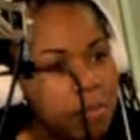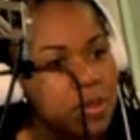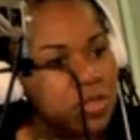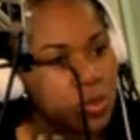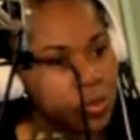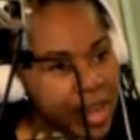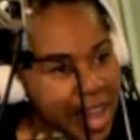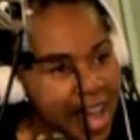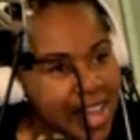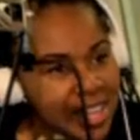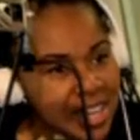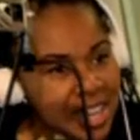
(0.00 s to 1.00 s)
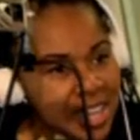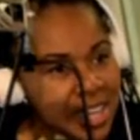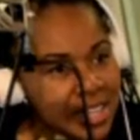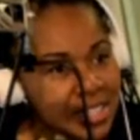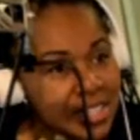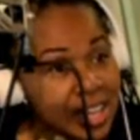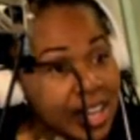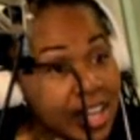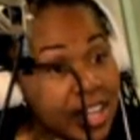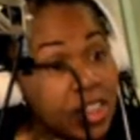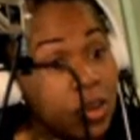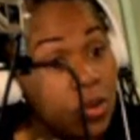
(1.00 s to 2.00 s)
But the reality is
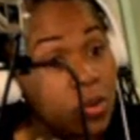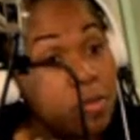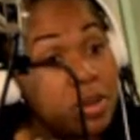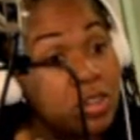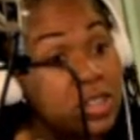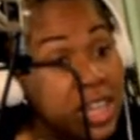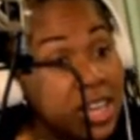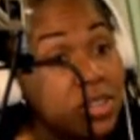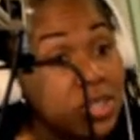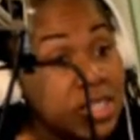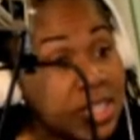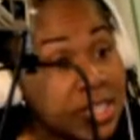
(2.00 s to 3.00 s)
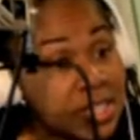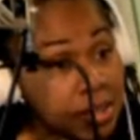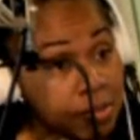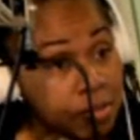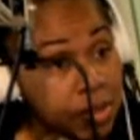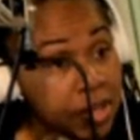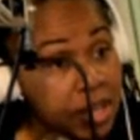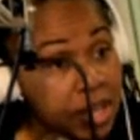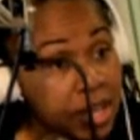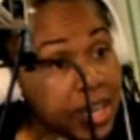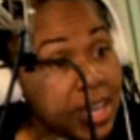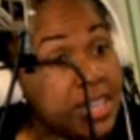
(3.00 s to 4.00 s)
the criminal legal system
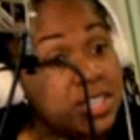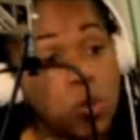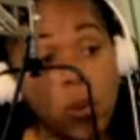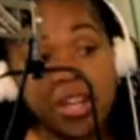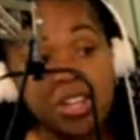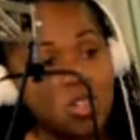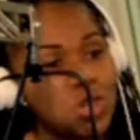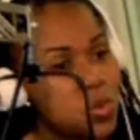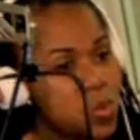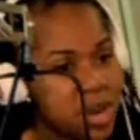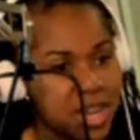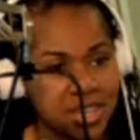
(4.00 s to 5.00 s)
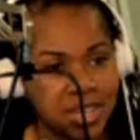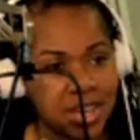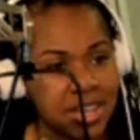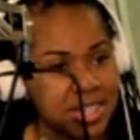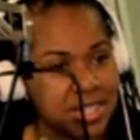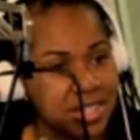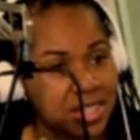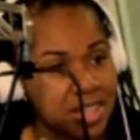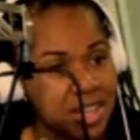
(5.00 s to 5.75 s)
is going to do what it does.